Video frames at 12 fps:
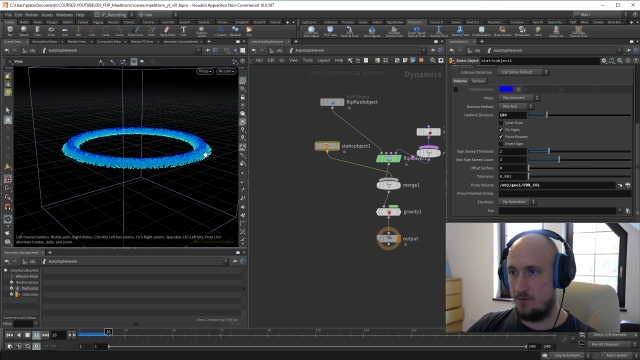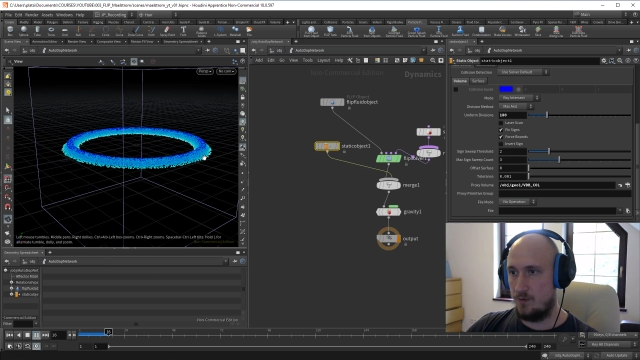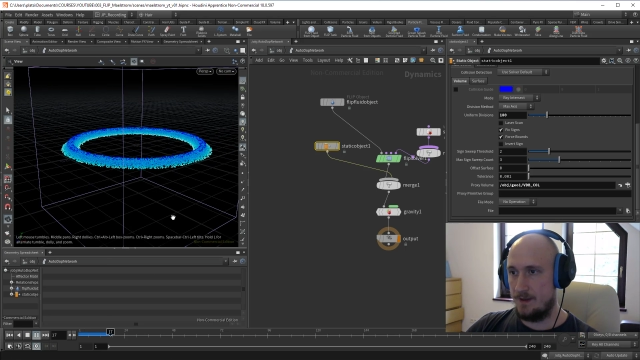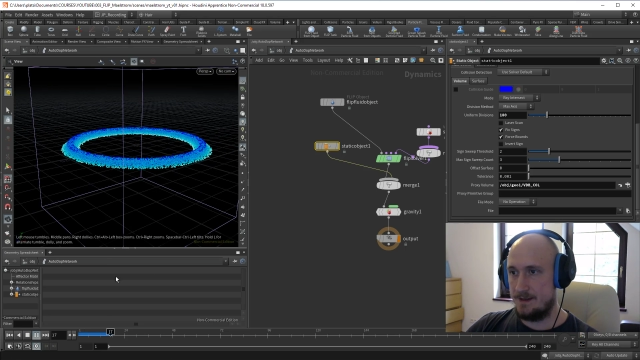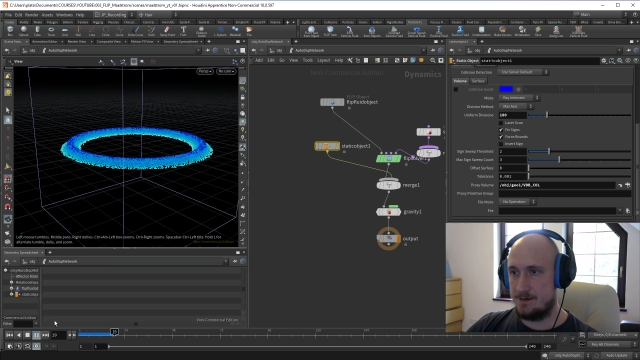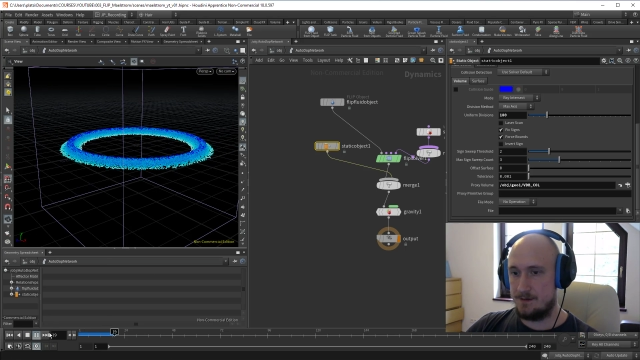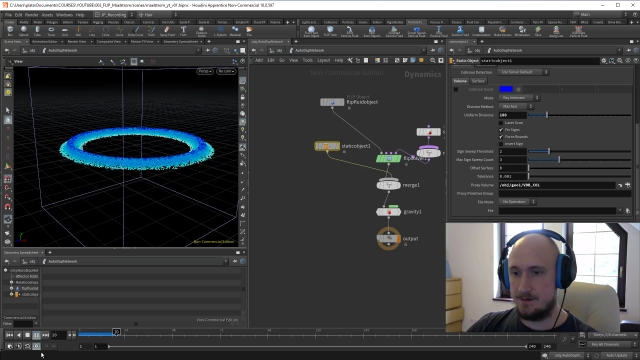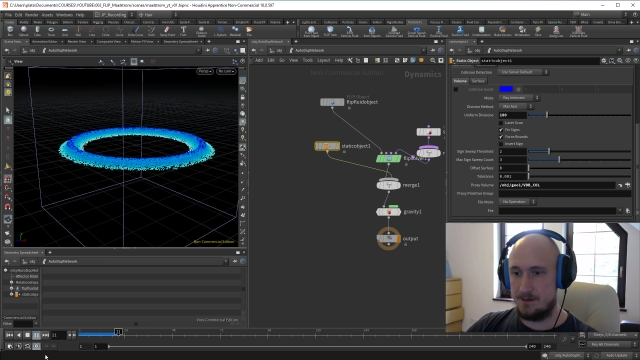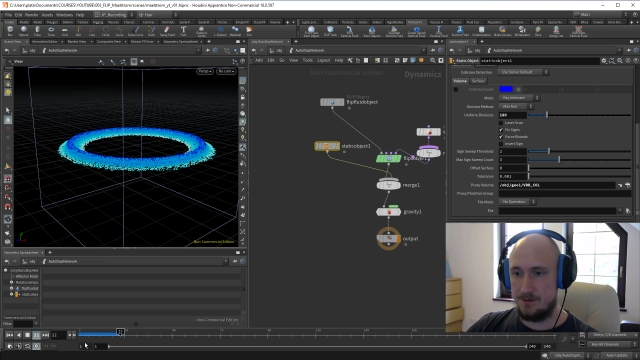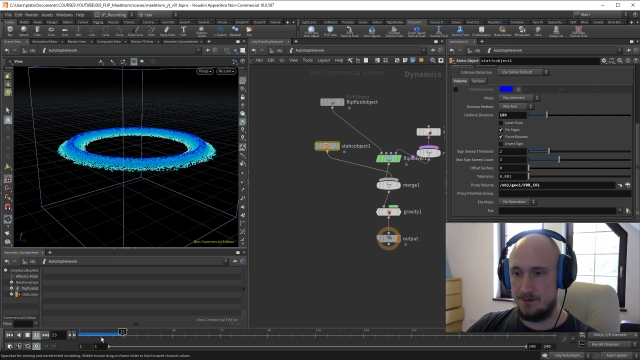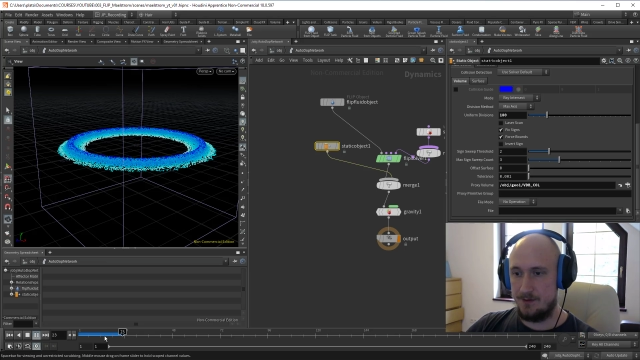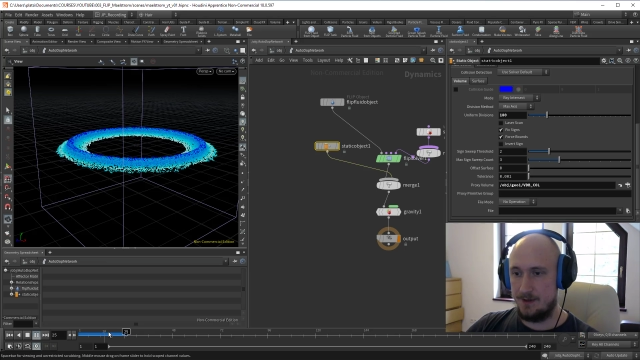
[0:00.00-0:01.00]
ways,
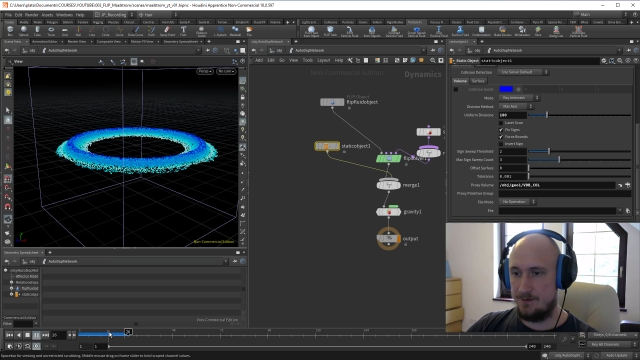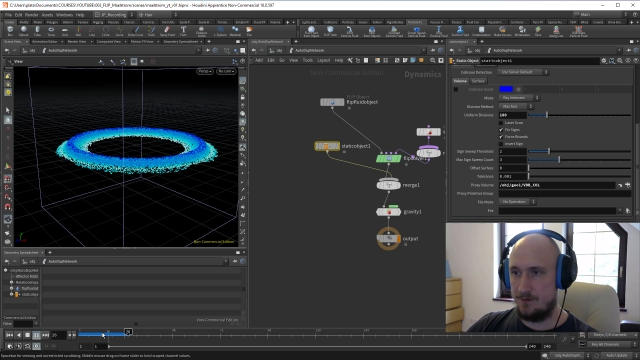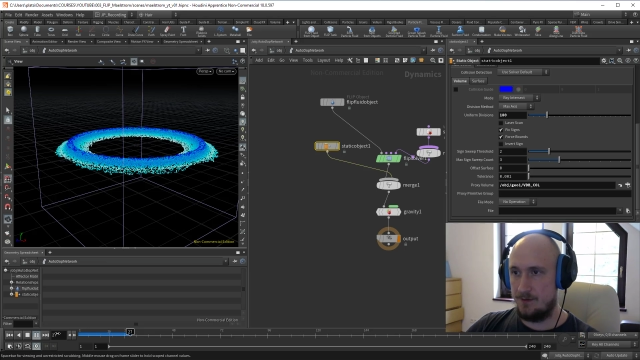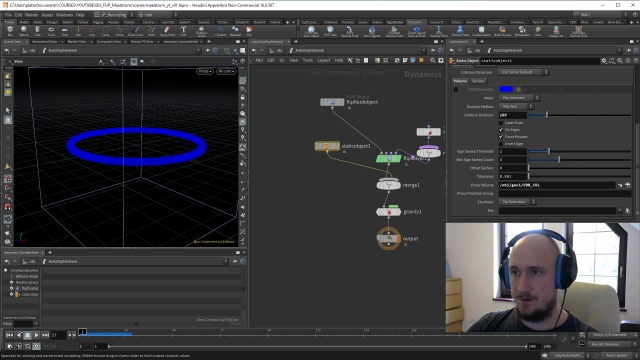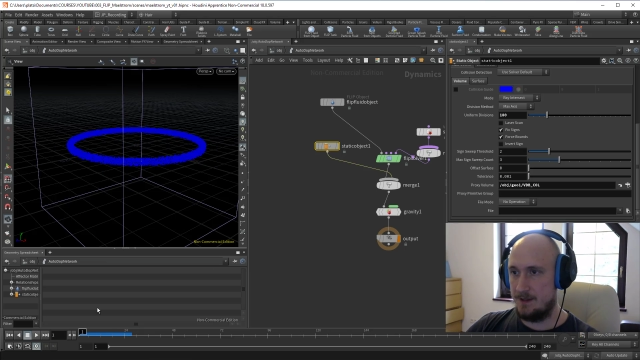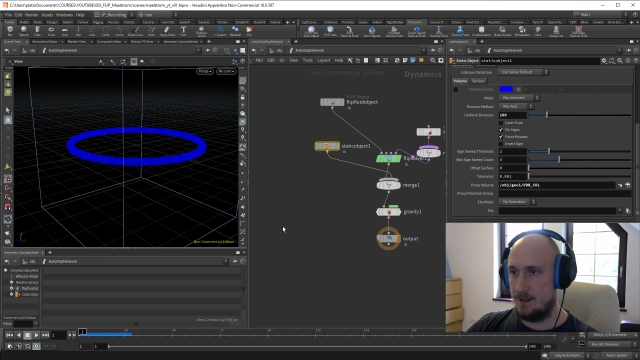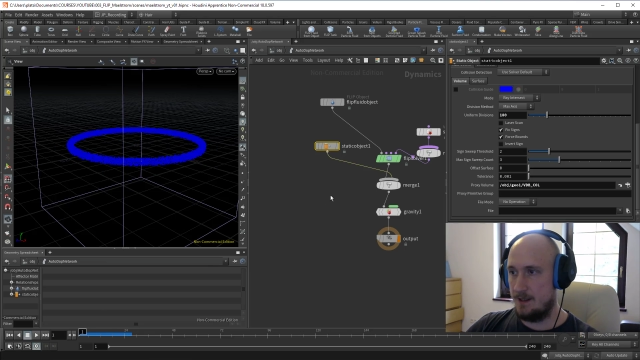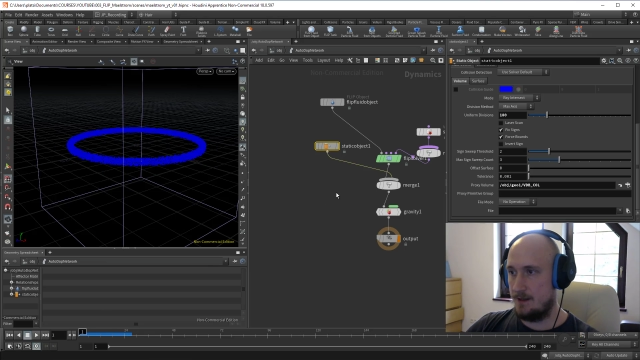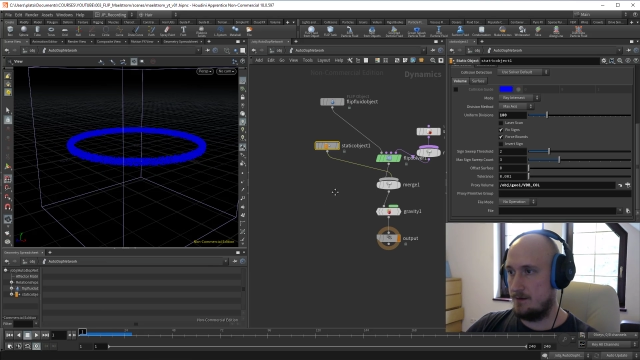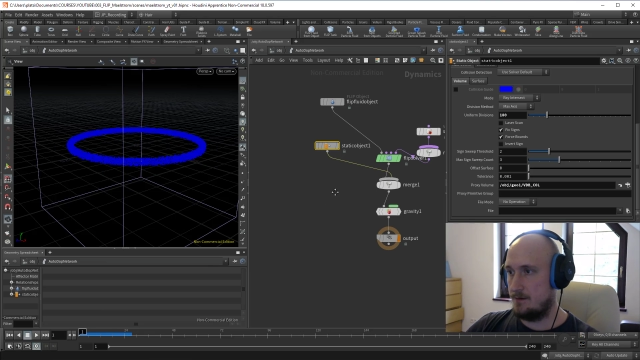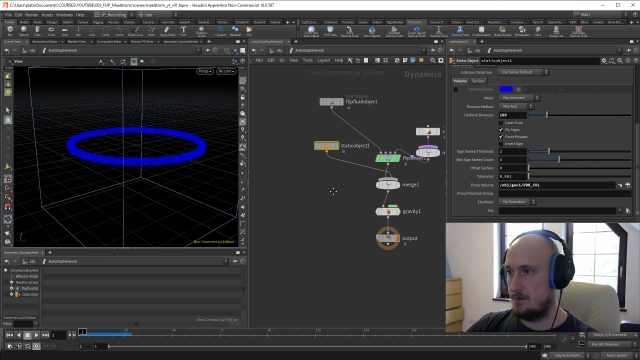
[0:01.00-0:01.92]
so we have to limit that.